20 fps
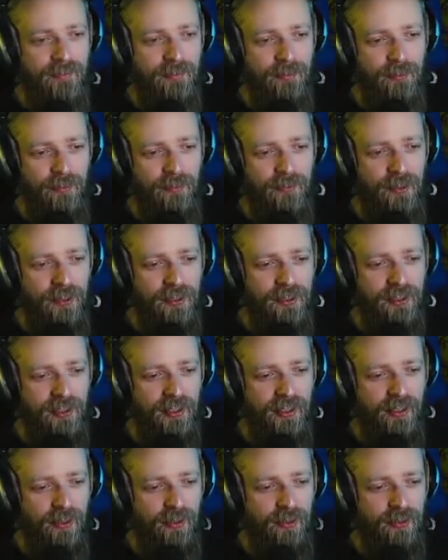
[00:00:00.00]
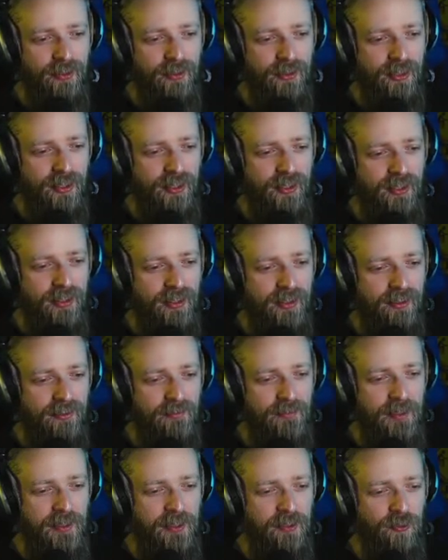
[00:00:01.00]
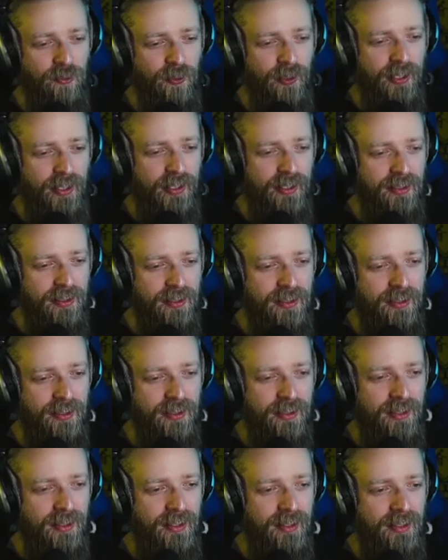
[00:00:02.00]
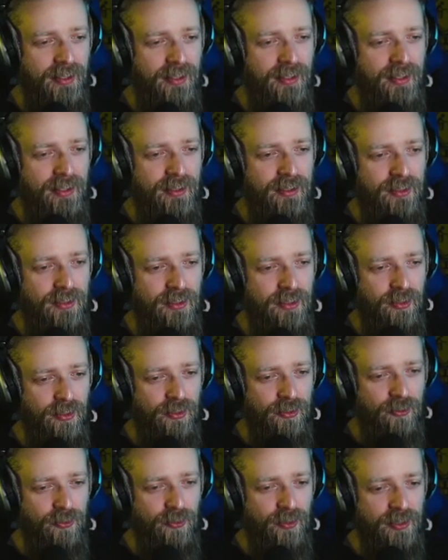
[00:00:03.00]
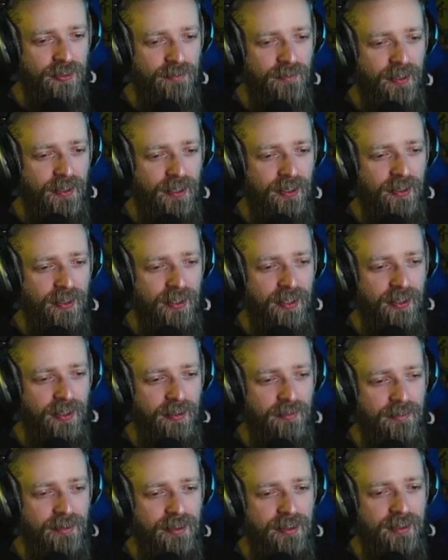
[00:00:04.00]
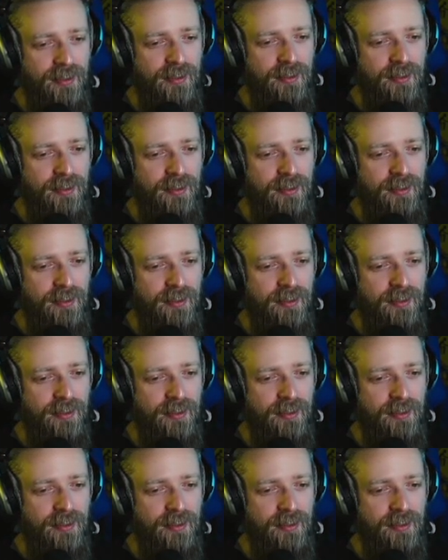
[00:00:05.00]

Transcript: Reverse psychology. I've been trained to not trust video games.